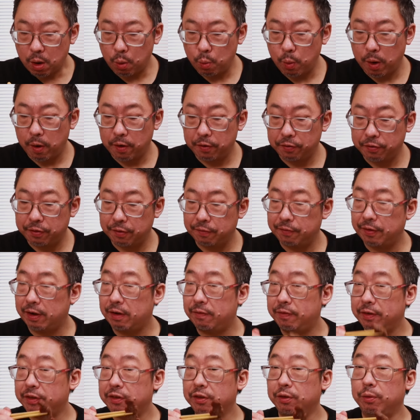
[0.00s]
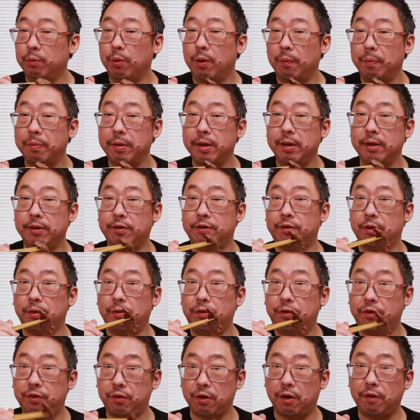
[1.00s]
Whereas the velveted one is so
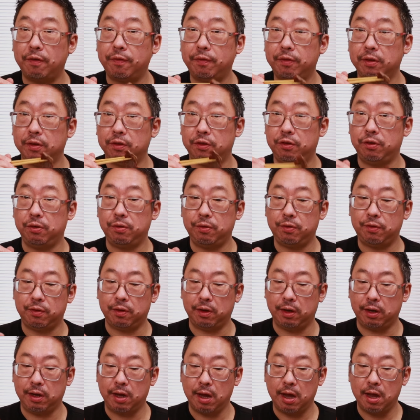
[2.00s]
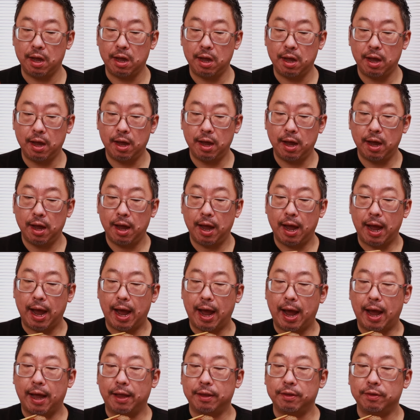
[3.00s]
soft and juicy,
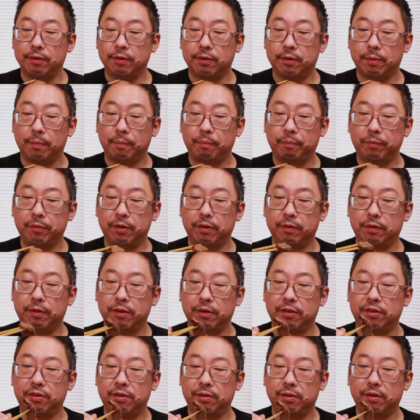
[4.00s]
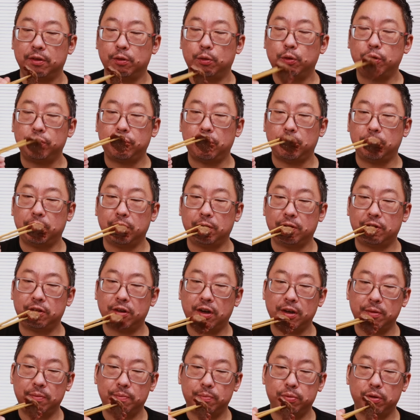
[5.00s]
and also the
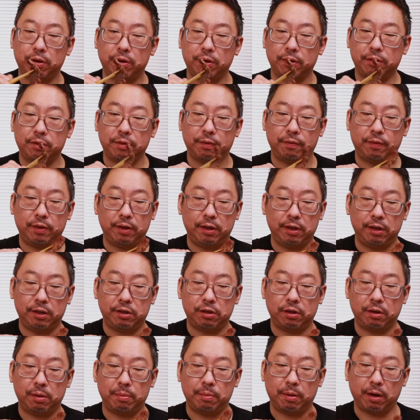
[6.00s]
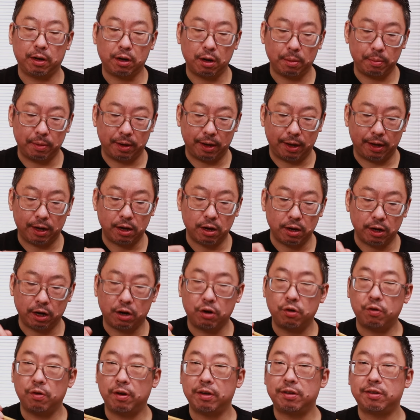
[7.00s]
side product of the sodium bicarbonate, it kind of
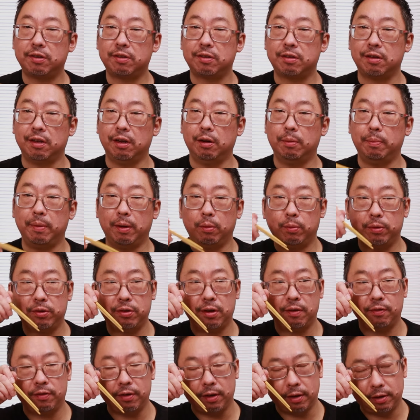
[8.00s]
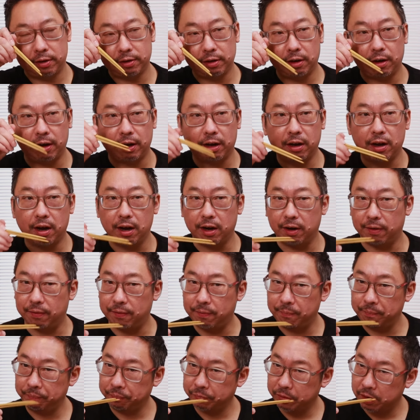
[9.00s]
crusts a little bit, which gives it a slight kind
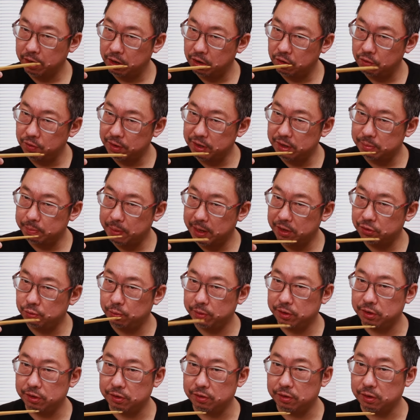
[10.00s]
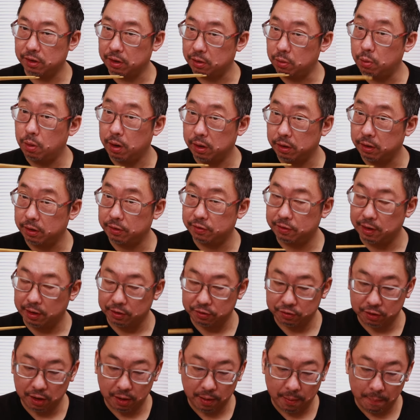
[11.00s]
of crisp edge, which is quite a nice
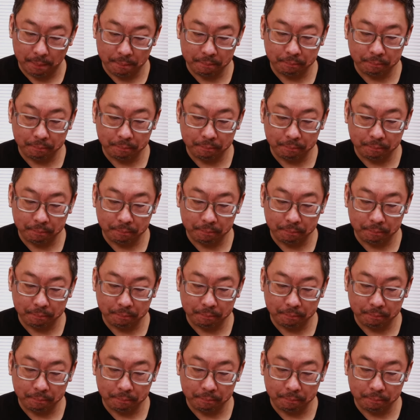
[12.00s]
texture.